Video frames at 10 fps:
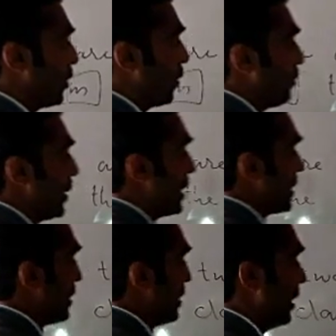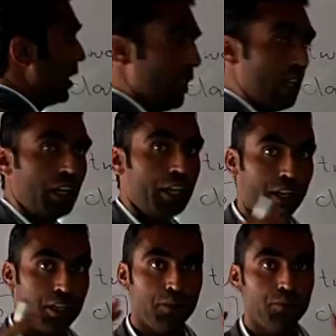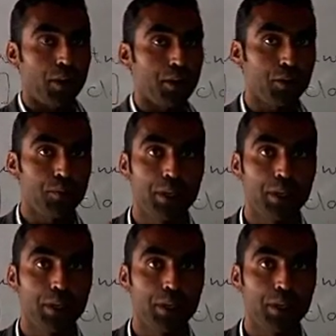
front of means in